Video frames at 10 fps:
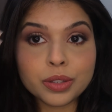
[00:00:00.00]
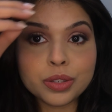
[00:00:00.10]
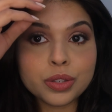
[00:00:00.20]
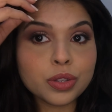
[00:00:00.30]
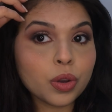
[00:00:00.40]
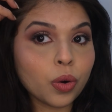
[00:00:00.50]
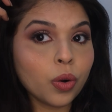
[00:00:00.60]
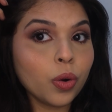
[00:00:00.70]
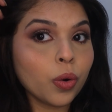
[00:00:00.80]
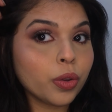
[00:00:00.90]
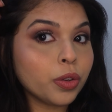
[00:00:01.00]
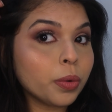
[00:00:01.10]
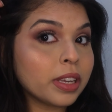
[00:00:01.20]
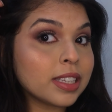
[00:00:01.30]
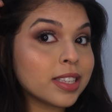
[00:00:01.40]
So
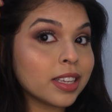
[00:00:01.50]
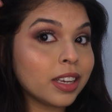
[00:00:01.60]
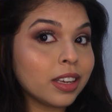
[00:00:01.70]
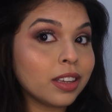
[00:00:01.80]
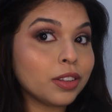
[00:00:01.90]
you can see,